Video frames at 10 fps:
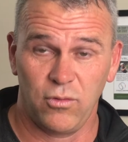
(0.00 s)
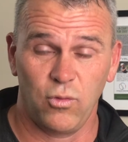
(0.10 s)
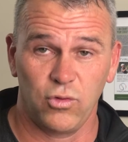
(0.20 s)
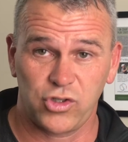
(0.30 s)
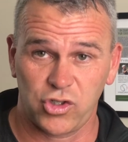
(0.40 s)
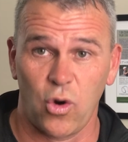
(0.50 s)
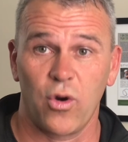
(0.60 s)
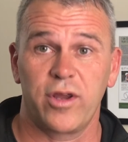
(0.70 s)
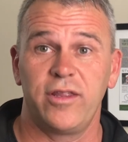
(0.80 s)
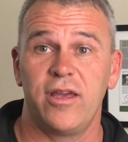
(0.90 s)

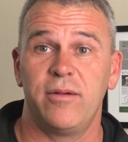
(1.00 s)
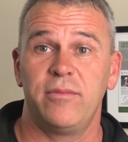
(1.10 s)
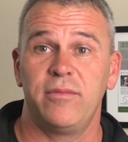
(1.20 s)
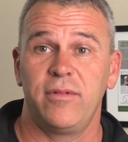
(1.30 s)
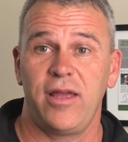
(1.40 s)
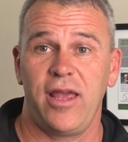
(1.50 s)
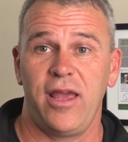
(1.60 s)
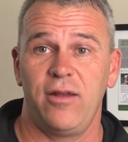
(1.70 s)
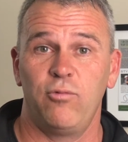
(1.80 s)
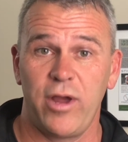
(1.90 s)
scoring them,
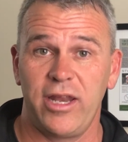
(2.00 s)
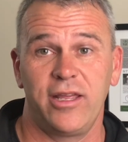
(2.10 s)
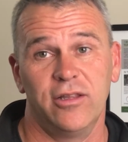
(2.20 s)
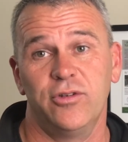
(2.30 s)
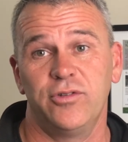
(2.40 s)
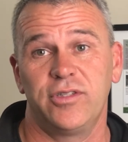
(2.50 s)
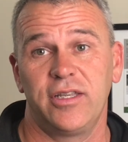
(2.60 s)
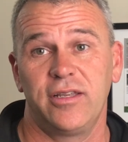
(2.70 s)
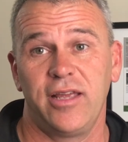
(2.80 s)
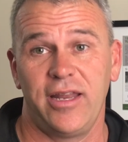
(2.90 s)
and winning and
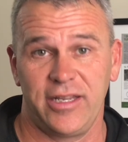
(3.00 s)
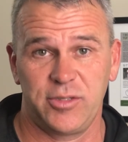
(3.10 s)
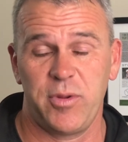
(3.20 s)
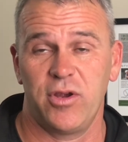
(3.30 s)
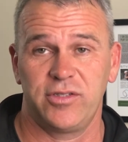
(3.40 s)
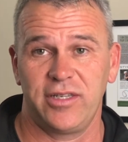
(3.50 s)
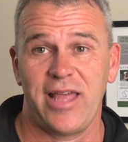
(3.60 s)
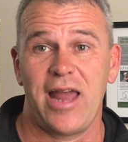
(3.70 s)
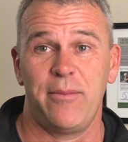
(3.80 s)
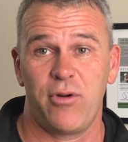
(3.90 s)
losing, and experiencing that
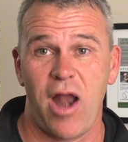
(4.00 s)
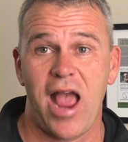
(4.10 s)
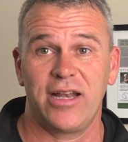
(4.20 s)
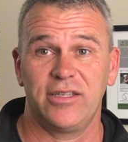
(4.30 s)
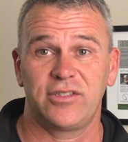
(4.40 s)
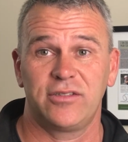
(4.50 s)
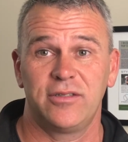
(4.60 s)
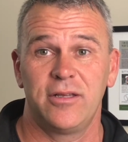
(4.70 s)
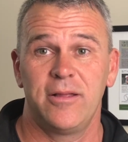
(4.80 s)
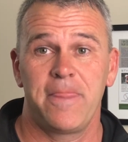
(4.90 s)
in practice
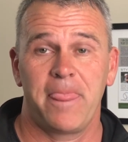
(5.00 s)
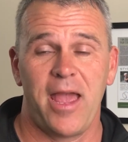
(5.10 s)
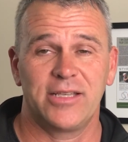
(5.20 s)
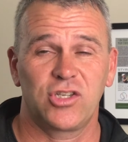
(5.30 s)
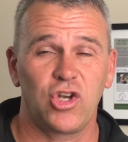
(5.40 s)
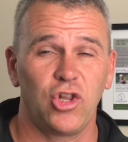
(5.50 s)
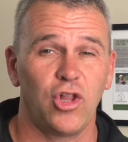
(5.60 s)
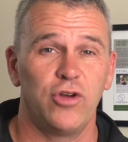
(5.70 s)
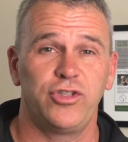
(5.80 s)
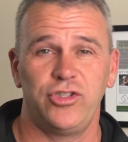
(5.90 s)
as
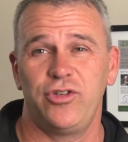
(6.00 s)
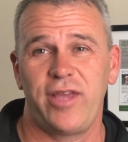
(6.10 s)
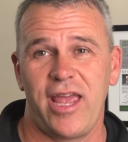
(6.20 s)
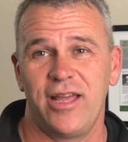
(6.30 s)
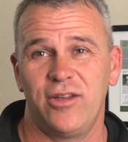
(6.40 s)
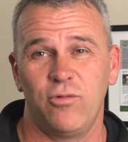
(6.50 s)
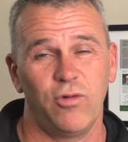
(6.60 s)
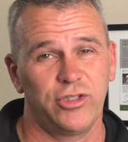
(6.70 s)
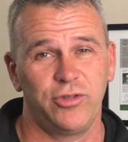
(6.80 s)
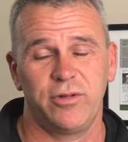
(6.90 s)
close as you can to
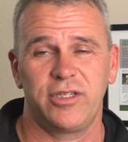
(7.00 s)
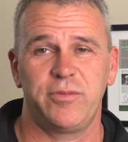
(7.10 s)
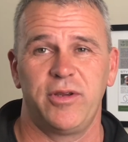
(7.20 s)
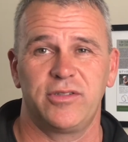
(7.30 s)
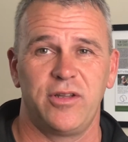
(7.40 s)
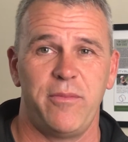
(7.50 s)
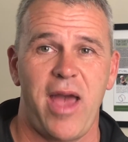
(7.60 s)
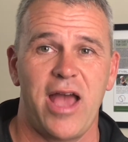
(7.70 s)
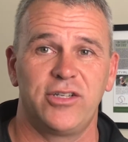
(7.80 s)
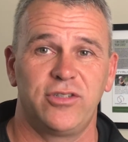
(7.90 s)
what you would experience in a
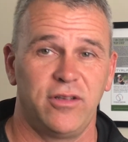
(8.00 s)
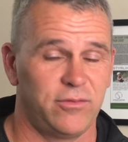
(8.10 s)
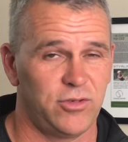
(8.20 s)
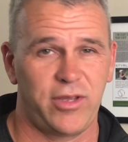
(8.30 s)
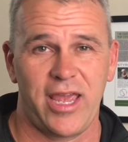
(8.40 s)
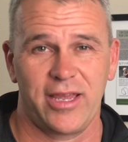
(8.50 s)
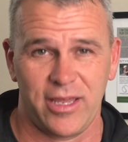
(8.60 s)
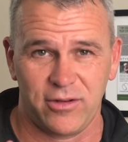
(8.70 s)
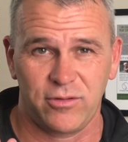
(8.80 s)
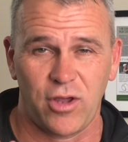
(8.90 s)
match. I mean, you can't get
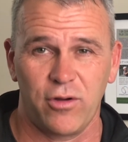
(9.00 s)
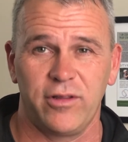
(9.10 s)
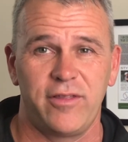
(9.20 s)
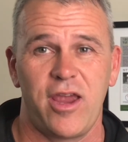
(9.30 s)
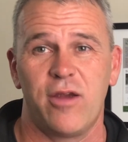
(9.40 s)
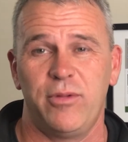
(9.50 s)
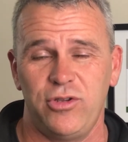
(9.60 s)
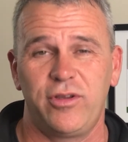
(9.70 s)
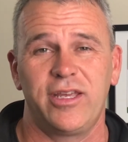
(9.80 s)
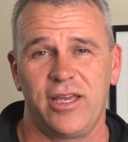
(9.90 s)
totally there, but you
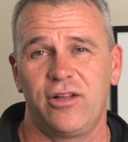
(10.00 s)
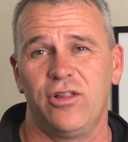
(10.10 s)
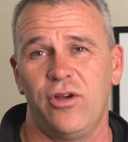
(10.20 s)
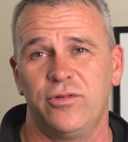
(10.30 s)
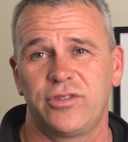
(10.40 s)
can get close.